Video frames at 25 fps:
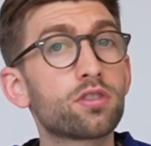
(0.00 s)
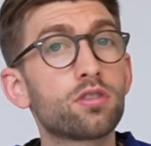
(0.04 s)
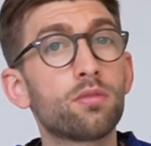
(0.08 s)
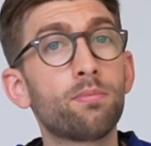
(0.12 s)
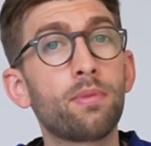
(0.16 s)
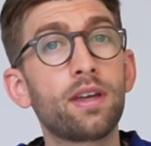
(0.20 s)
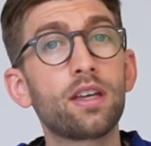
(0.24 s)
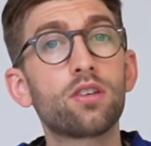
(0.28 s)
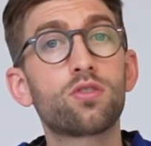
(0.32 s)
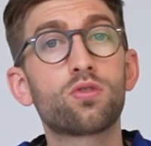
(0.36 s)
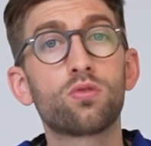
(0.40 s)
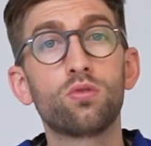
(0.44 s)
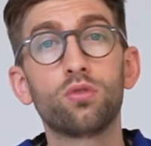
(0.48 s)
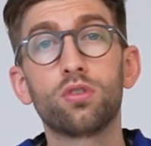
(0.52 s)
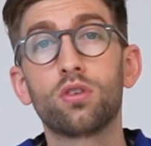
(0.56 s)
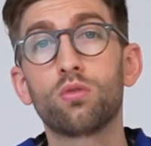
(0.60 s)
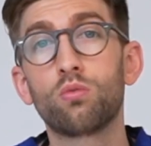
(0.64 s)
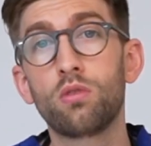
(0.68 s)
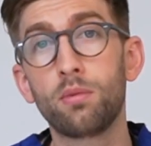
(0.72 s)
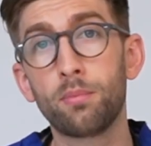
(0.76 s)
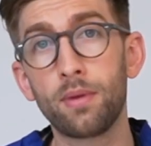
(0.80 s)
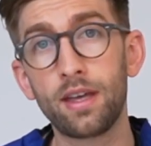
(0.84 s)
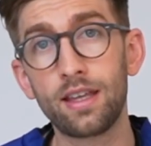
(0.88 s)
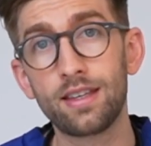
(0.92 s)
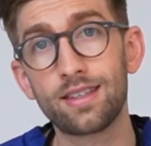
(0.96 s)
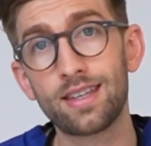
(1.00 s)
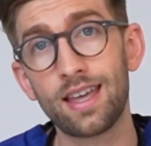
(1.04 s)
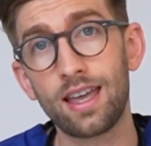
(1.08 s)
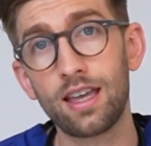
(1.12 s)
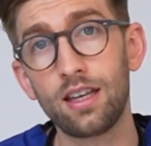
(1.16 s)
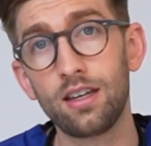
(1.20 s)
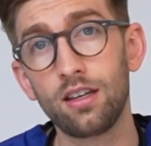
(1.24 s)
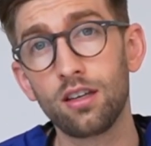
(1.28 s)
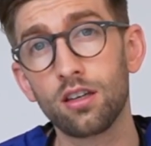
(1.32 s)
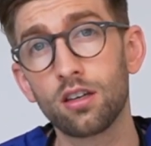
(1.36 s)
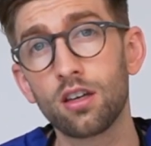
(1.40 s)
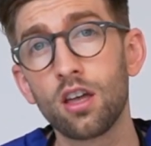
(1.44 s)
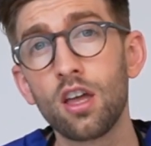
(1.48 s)
to make sure that we're
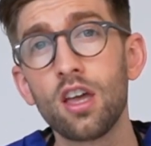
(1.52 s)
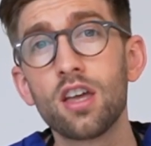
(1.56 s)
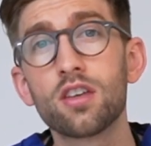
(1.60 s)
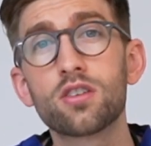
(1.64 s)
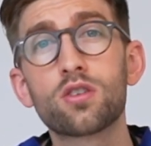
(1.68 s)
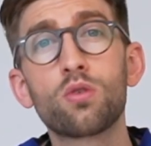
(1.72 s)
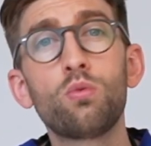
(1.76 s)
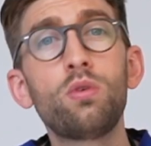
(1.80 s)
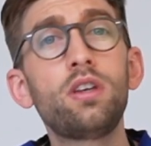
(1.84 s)
maintaining. So